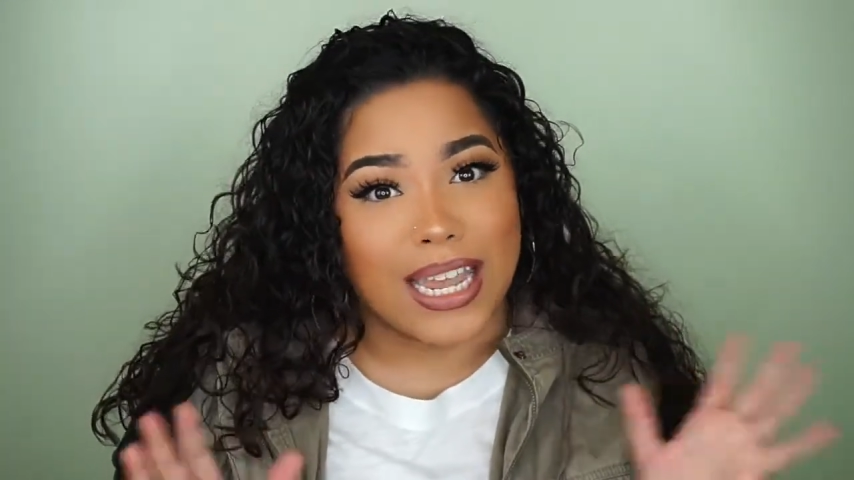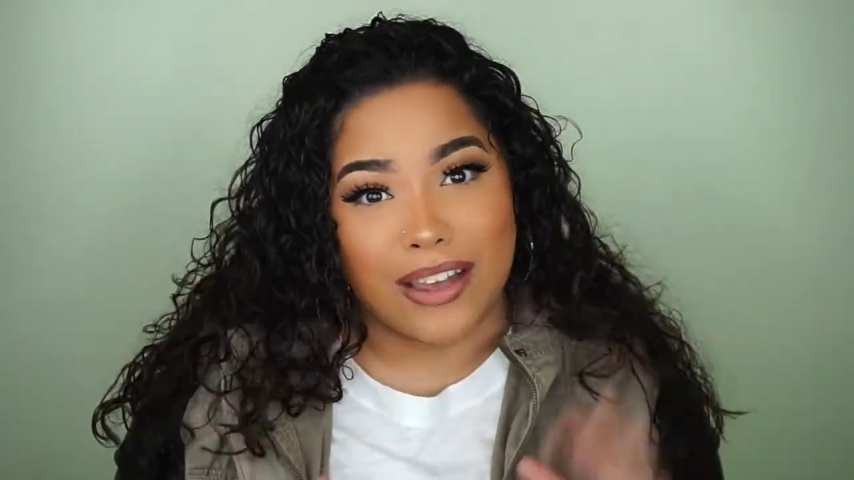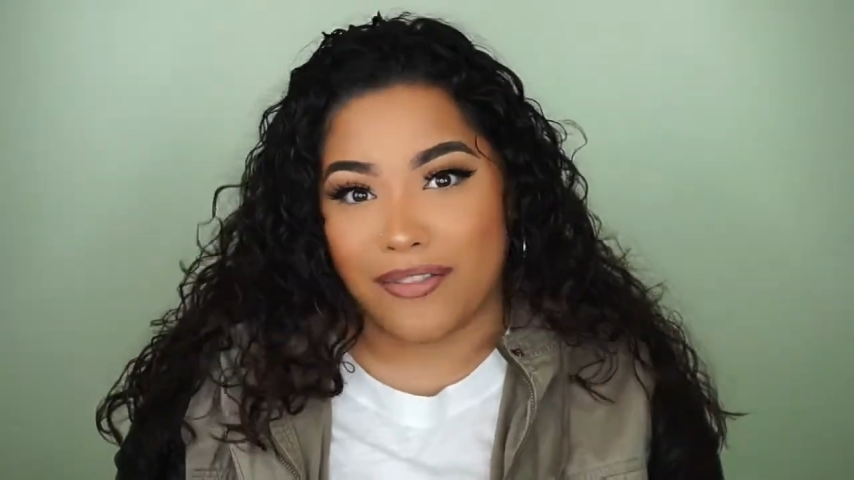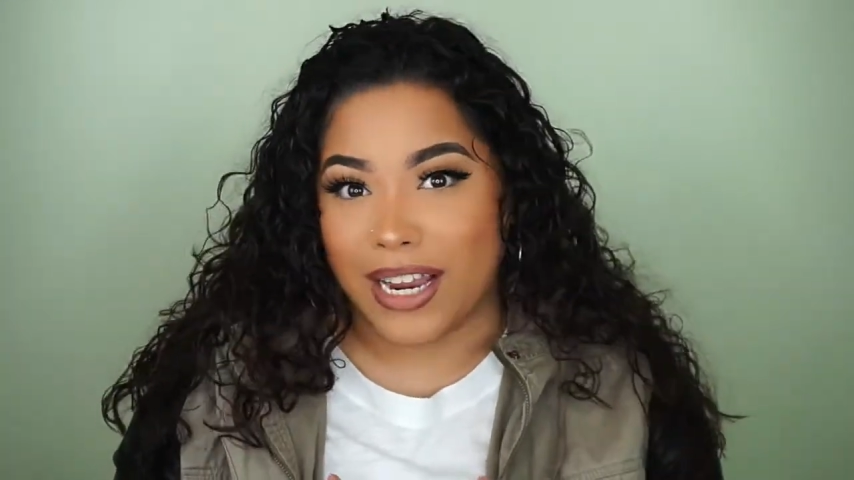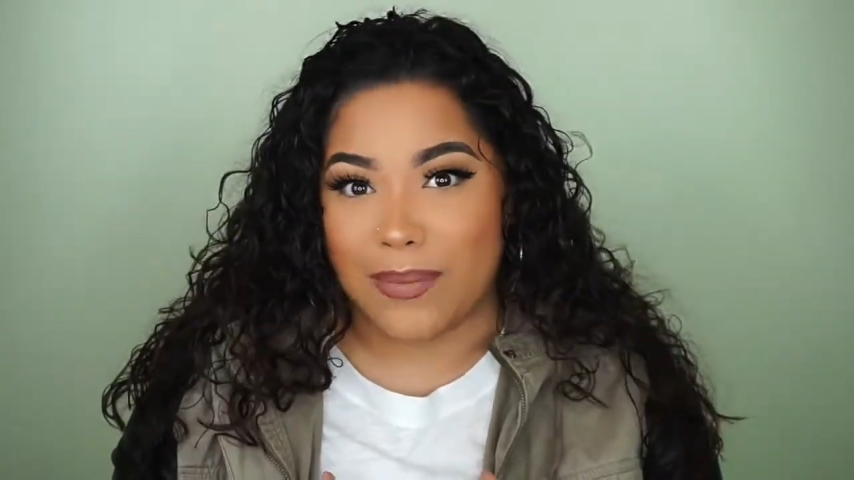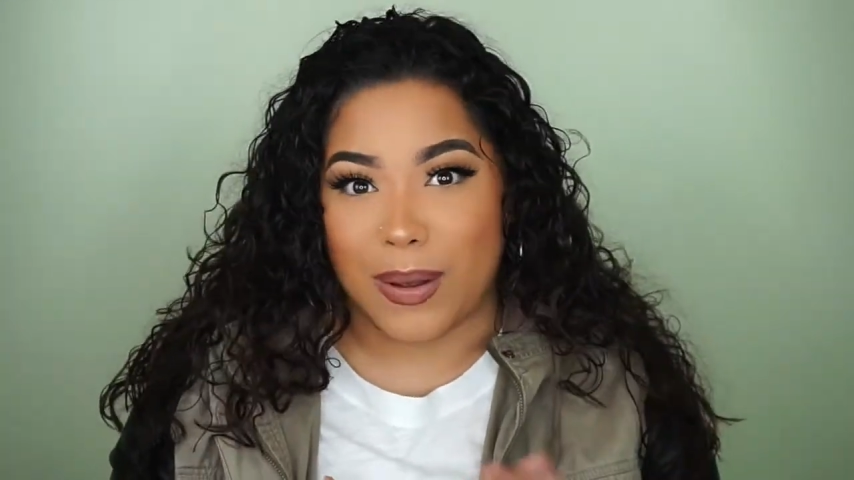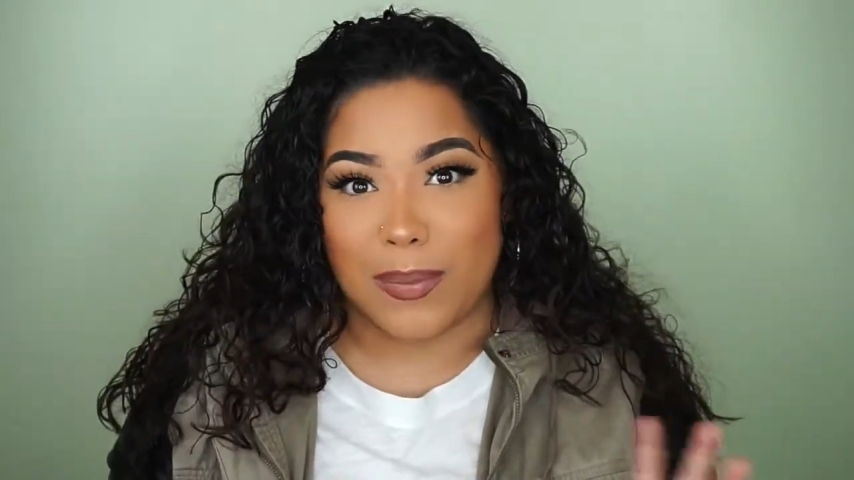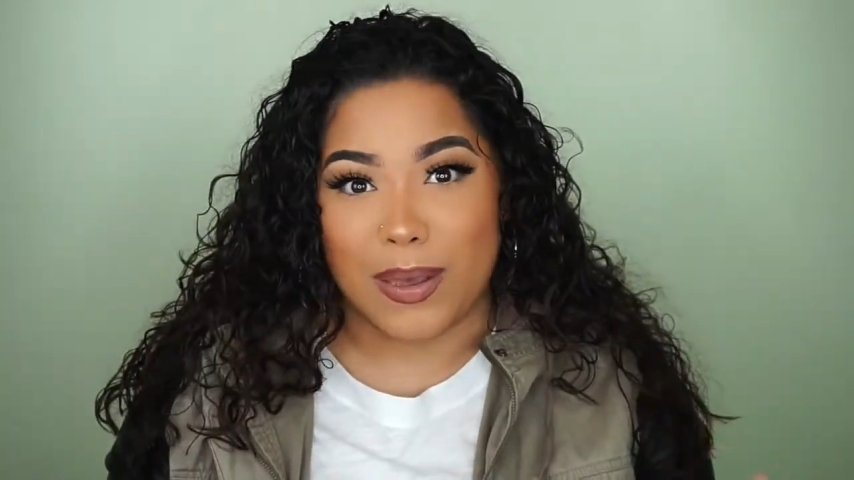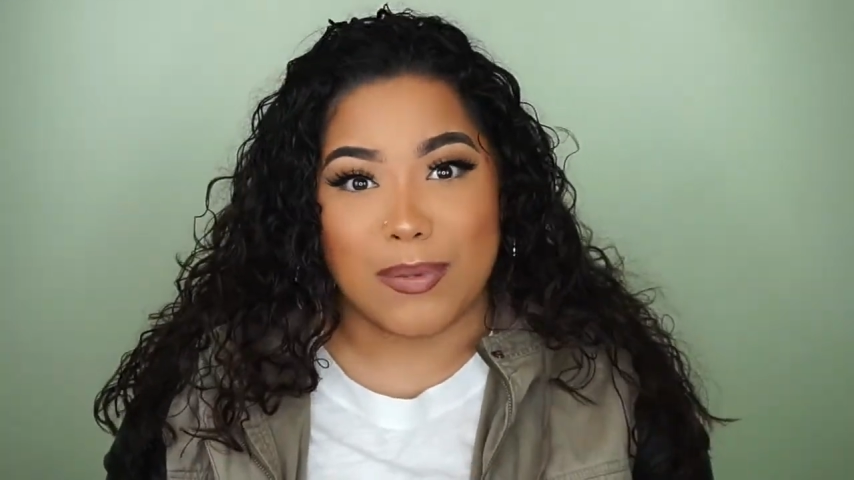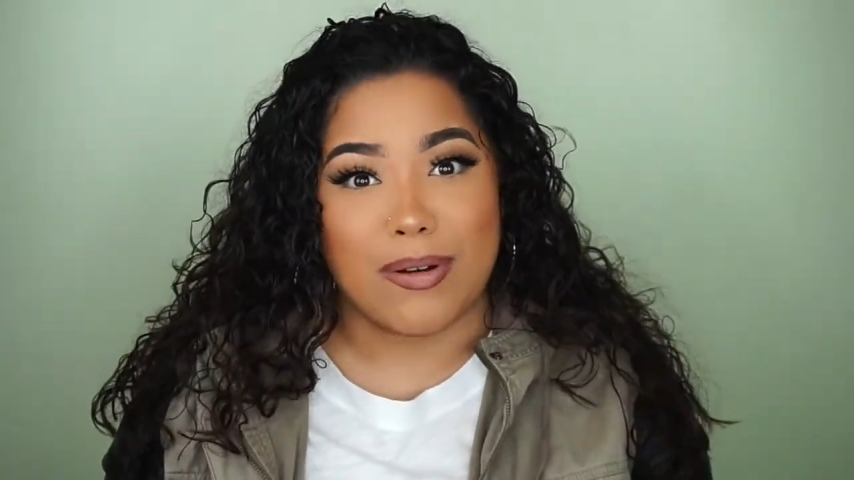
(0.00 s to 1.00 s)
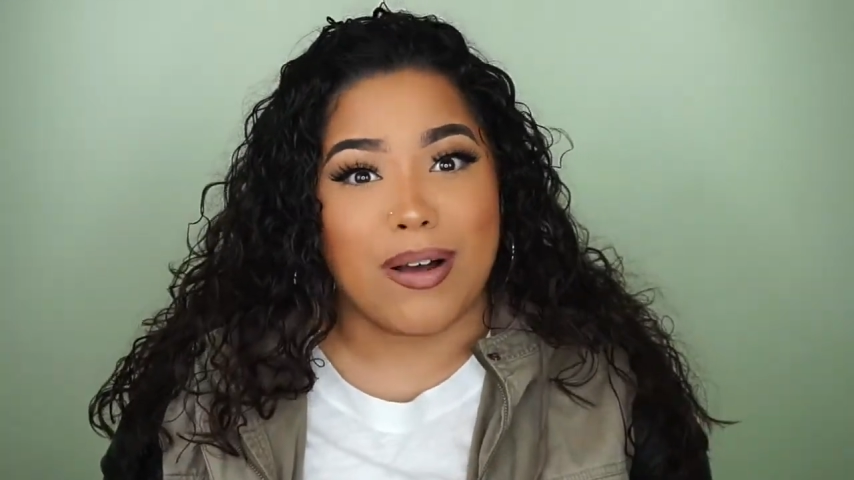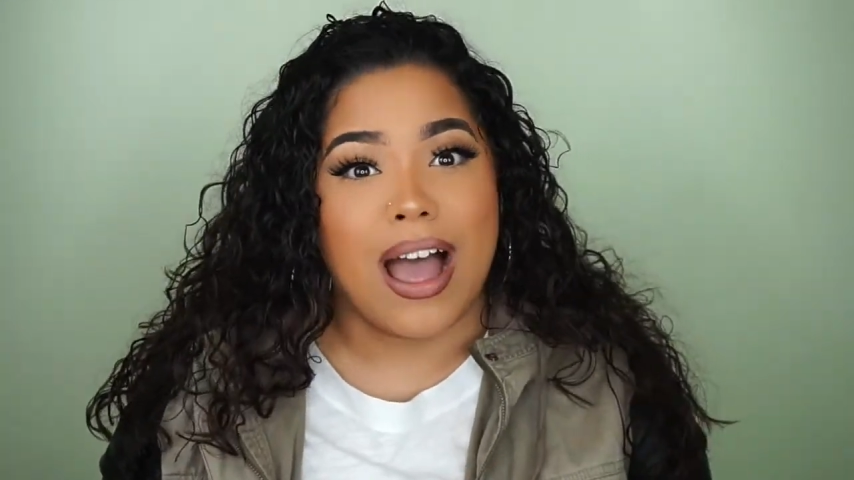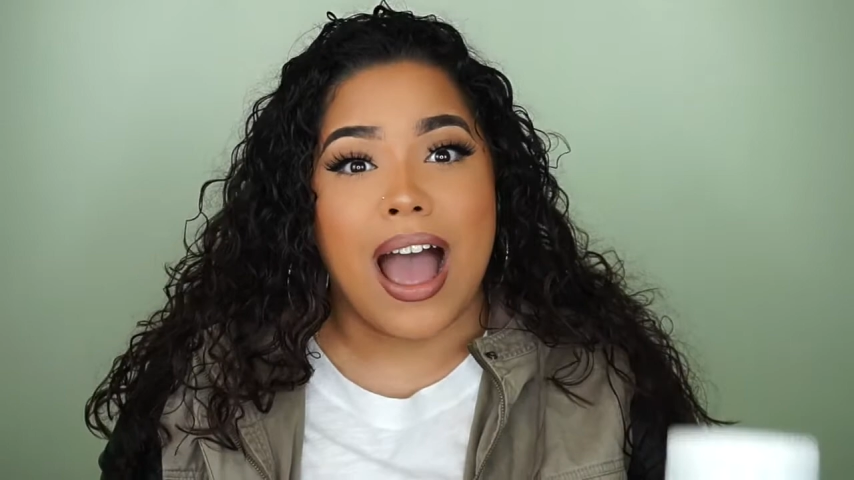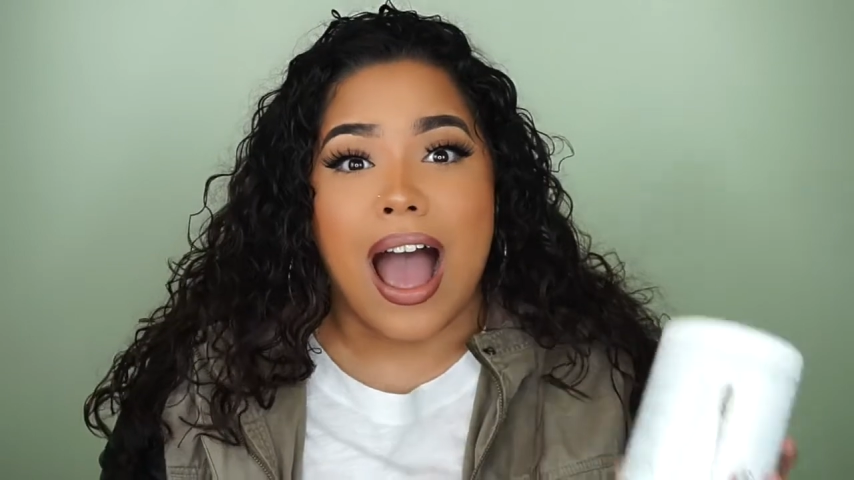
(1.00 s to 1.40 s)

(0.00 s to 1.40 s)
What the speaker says: can't forget my people.